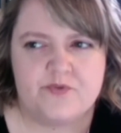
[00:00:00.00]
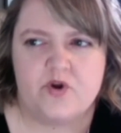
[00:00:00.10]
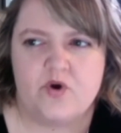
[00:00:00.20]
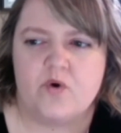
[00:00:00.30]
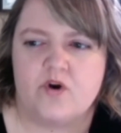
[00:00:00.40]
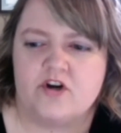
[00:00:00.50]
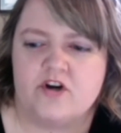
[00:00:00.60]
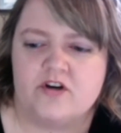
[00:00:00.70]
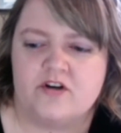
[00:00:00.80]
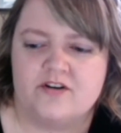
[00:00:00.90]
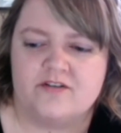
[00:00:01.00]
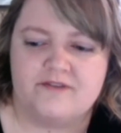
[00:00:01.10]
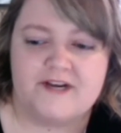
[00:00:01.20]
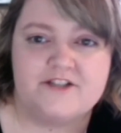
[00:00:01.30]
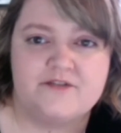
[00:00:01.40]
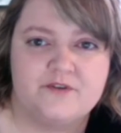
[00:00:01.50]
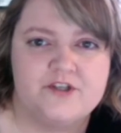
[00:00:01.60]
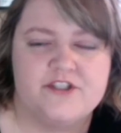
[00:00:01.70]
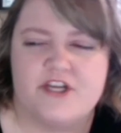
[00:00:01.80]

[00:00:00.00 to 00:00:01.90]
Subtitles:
Or vice versa.